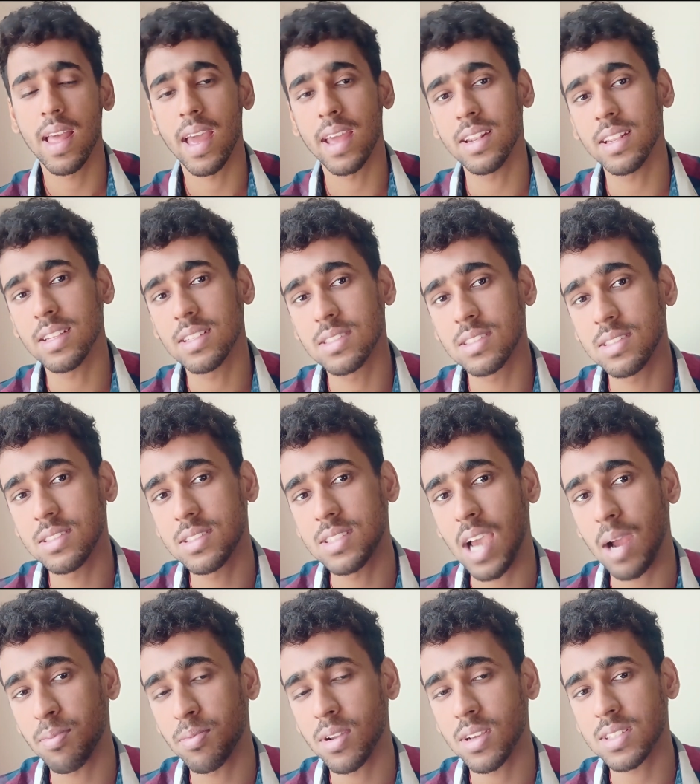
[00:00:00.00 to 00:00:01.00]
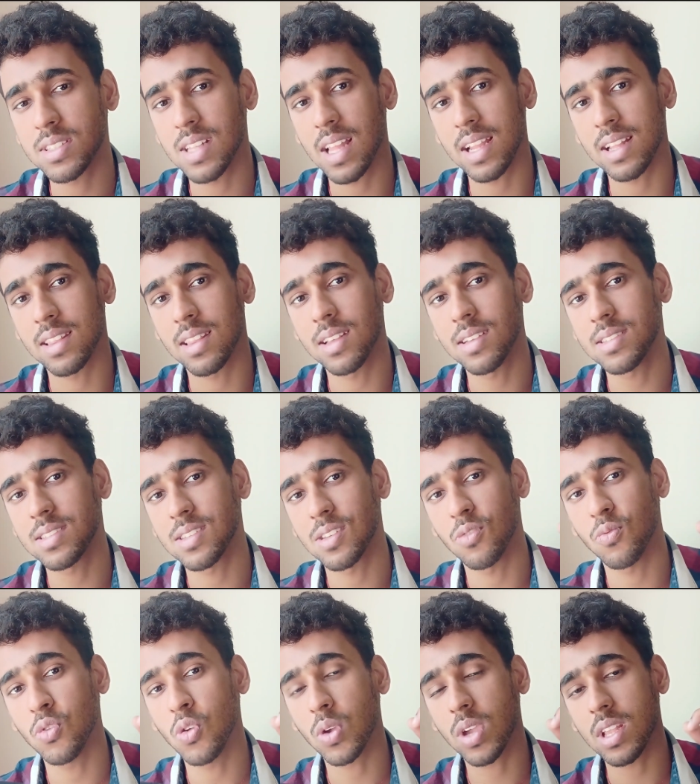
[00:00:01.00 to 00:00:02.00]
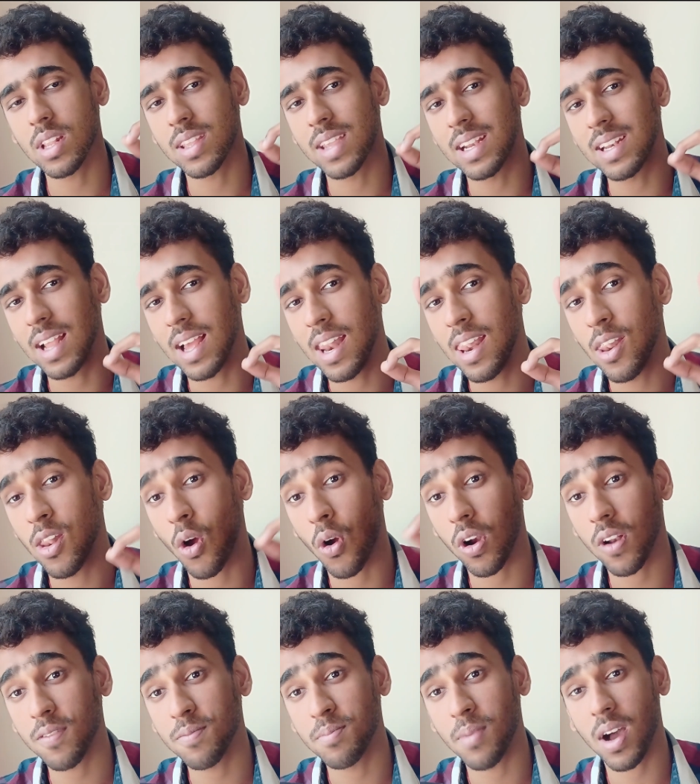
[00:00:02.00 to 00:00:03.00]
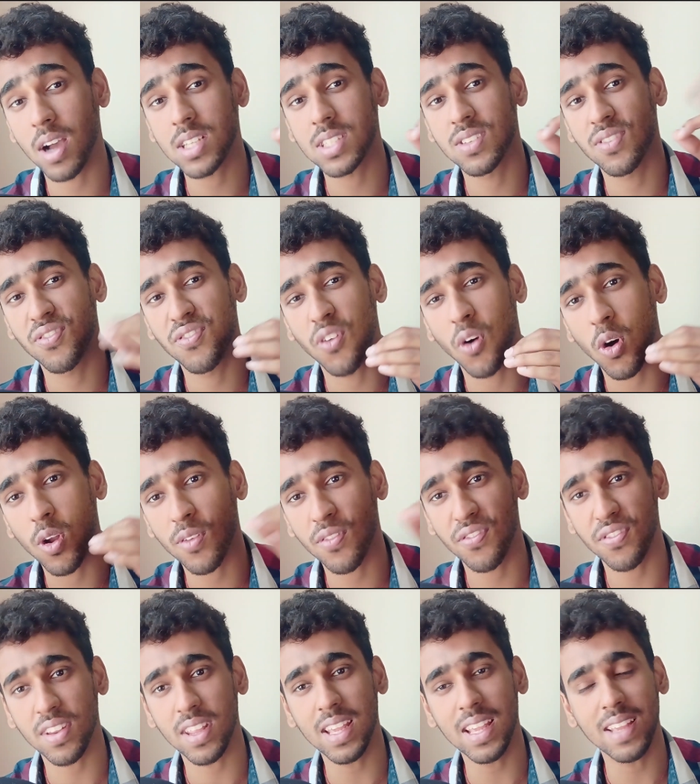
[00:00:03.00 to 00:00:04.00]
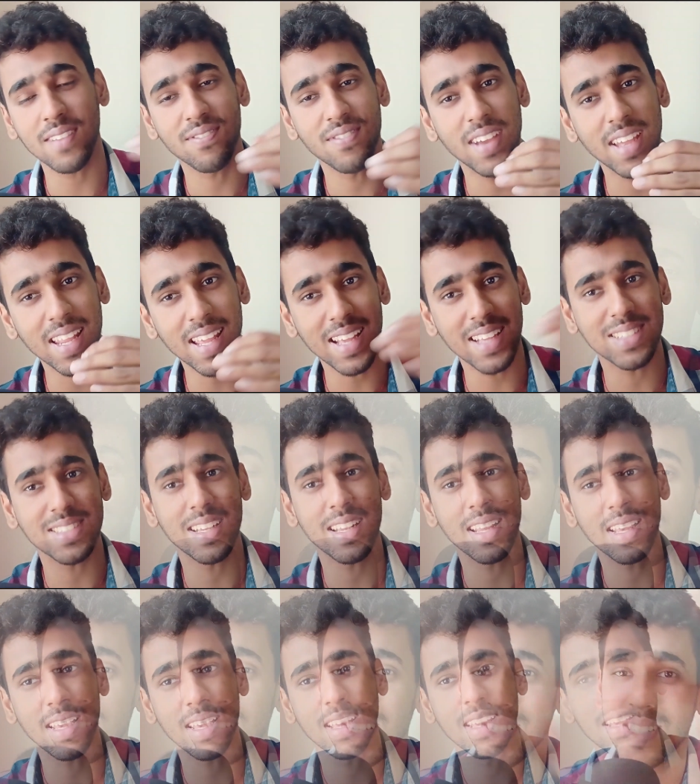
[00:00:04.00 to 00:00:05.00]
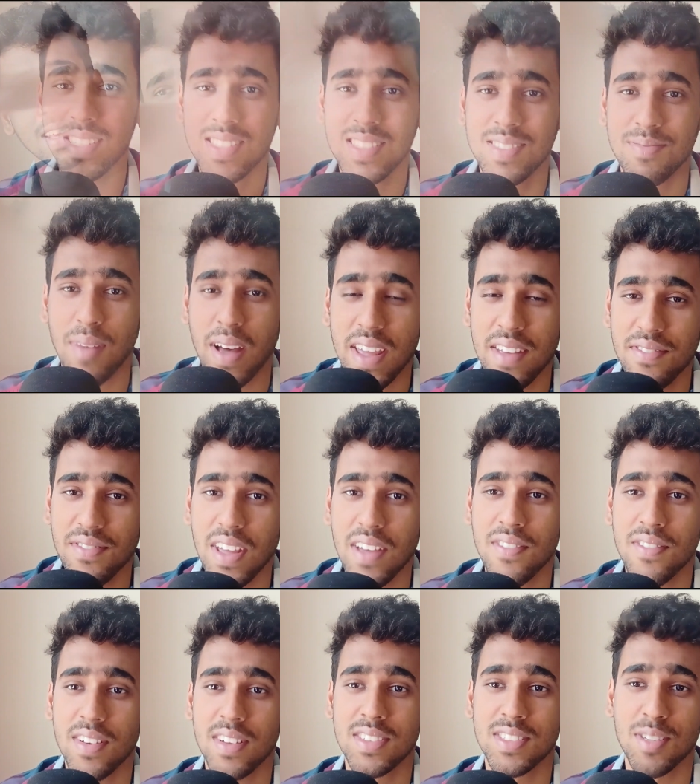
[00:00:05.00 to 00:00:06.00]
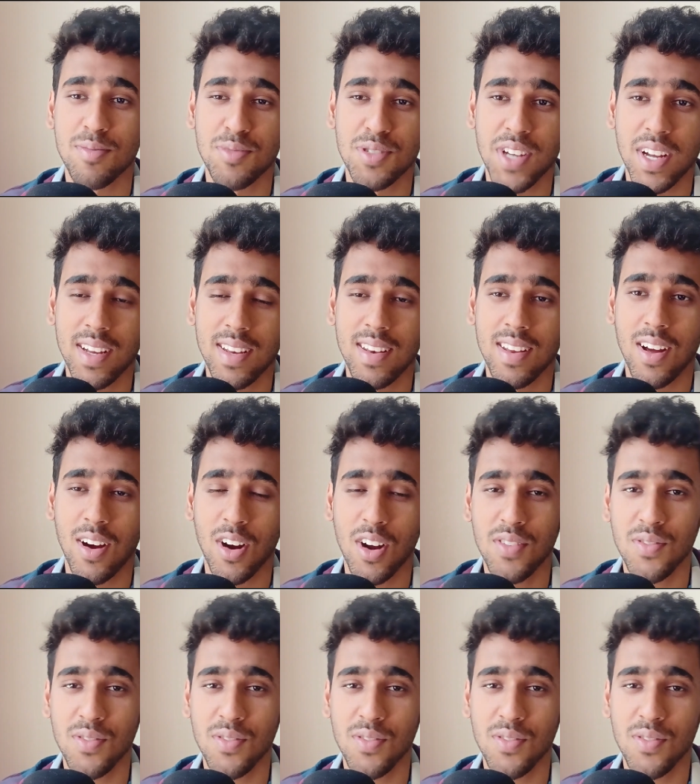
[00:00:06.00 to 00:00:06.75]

And in chapters like this, you can get a lot of marks for free very easily. This is my favorite subject out